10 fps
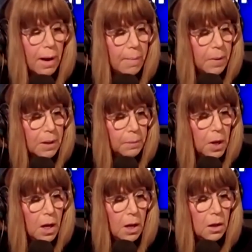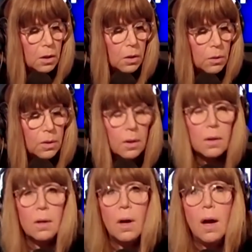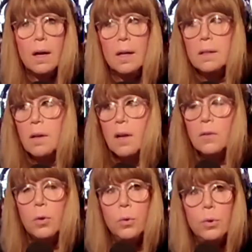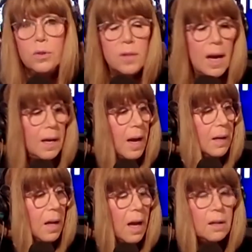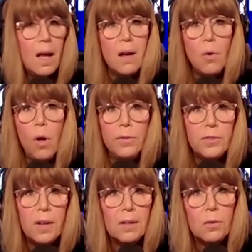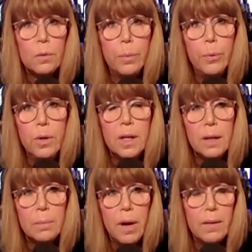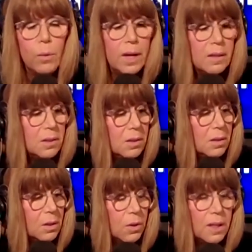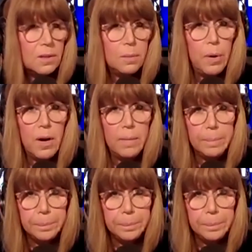I mean, you know, on Tuesday, and not all states are reporting, by the way, this is the crazy part.